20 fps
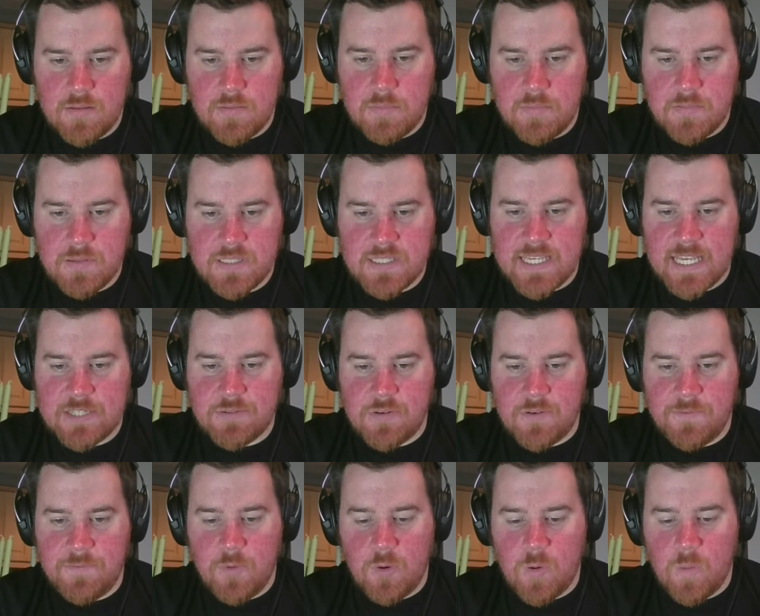Schedule a
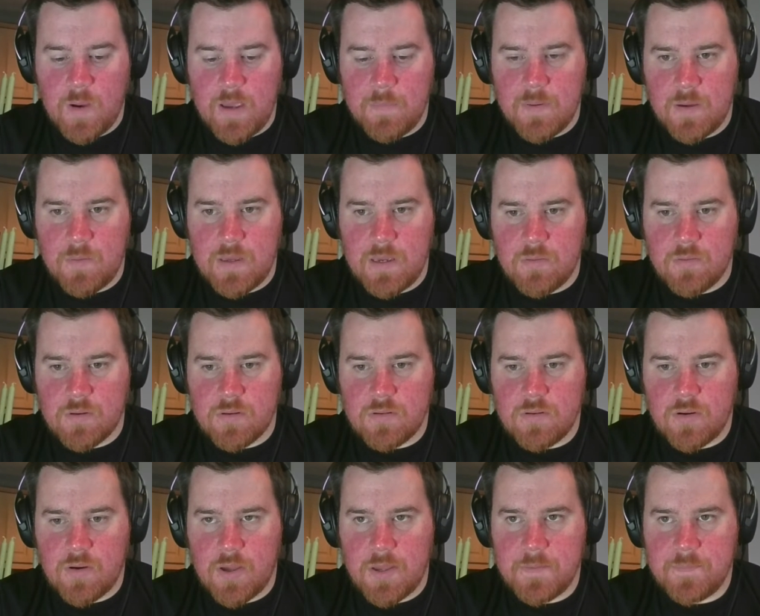4-way by week 1.
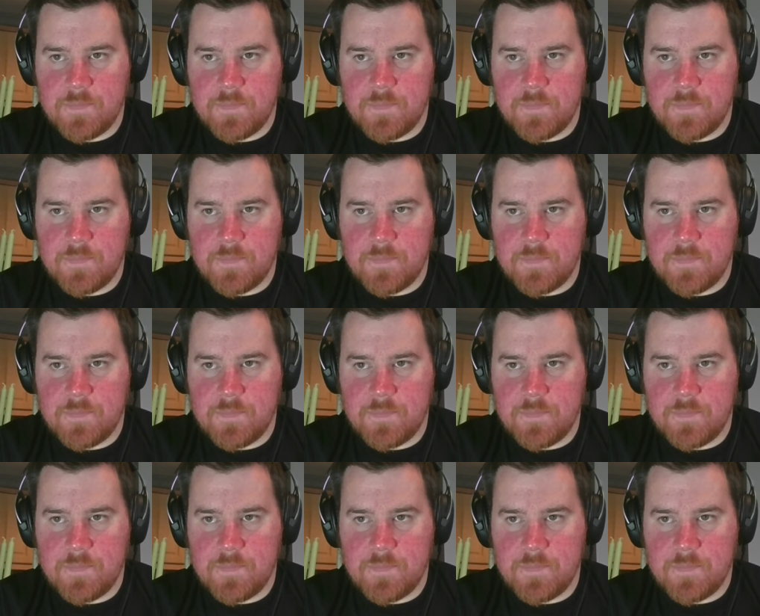Okay.